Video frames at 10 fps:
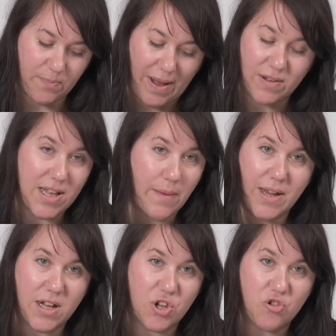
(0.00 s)

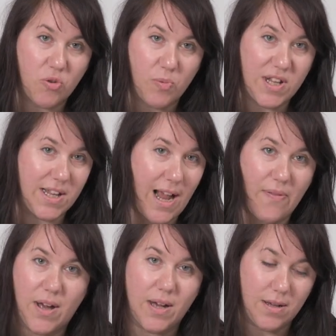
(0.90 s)
Balsamic and strawberries
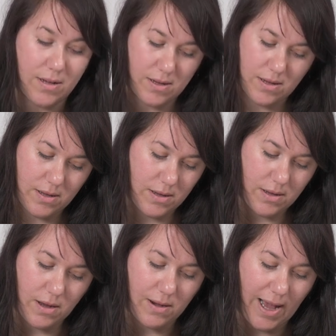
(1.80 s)
together
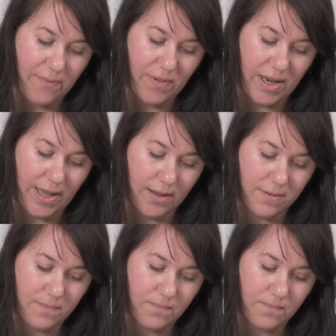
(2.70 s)
are heavenly.